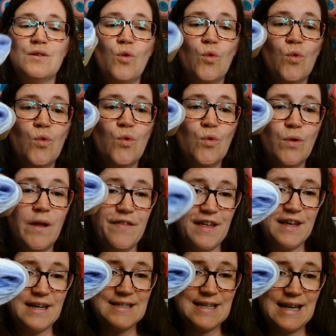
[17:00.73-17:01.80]
all
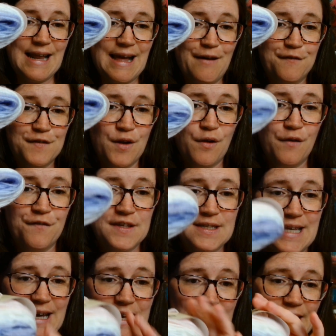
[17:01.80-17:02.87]
that is left of the
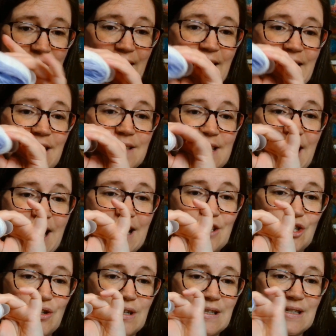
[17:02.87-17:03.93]
second cake. So as
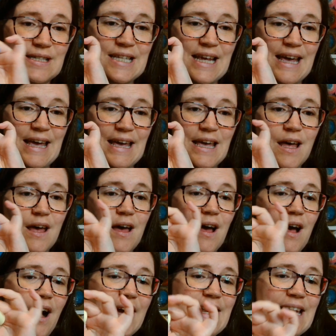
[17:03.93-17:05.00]
you can see,
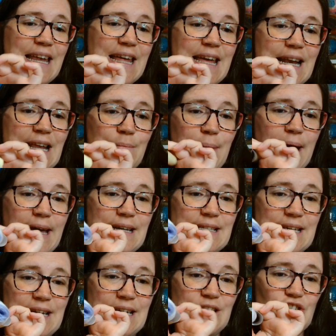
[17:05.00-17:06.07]
I nearly made
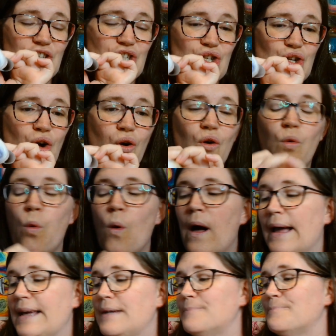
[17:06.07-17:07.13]
it, just not
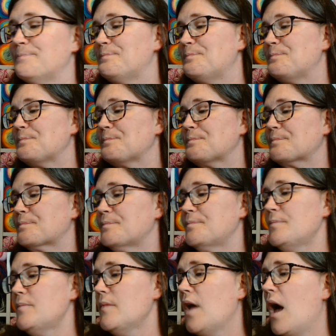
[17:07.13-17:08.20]
quite.
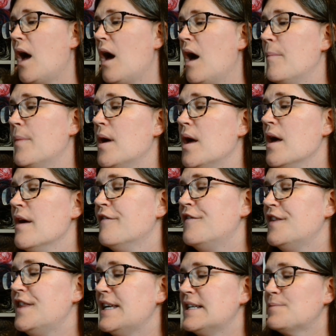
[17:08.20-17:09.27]

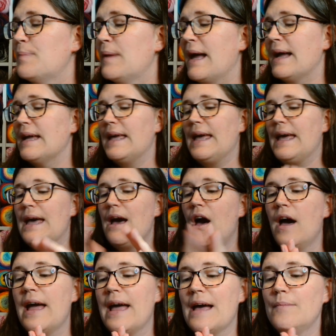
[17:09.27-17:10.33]
For this blanket,
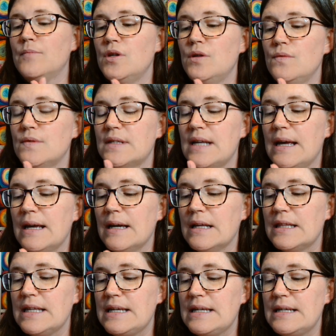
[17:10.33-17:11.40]
I am using
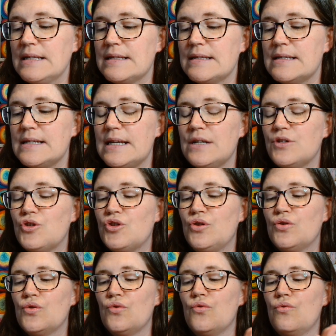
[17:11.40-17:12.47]
the stitch
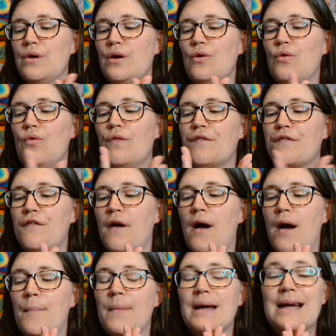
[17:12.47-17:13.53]
tutorial
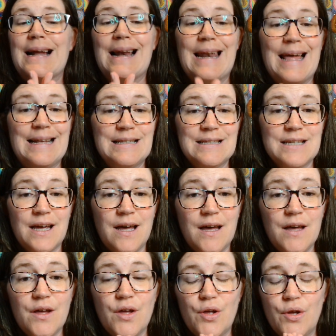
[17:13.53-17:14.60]
from
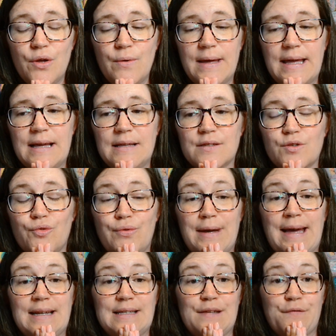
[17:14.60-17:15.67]
Glenda, who is
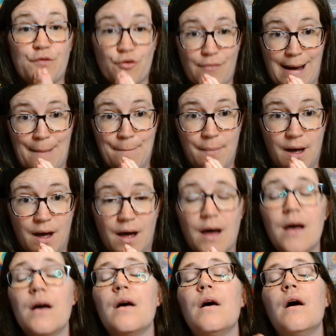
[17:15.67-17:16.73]
Creative Grandma.
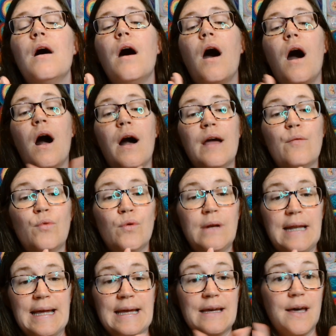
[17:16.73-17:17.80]
I will
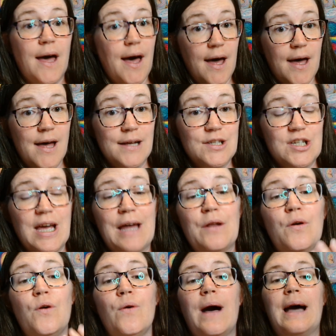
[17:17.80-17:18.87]
link her
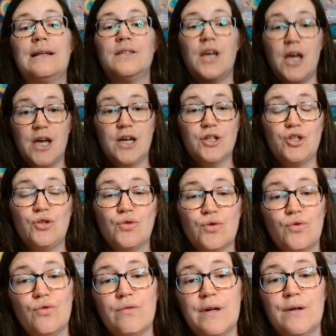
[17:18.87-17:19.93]
channel and her
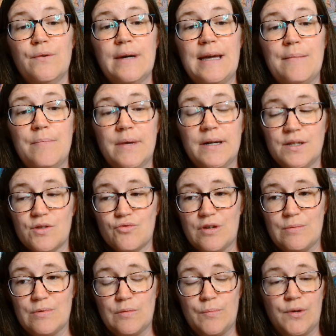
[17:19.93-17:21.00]
tutorial in my
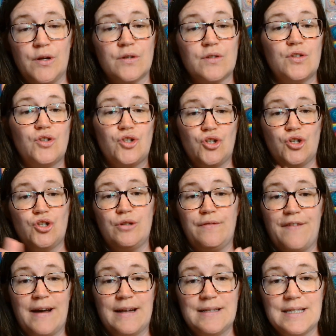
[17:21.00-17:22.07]
description box, should you
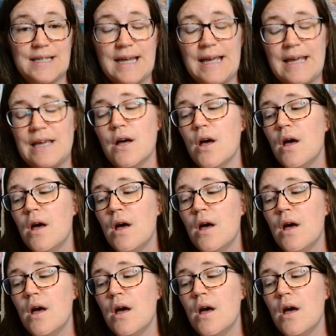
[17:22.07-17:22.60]
fancy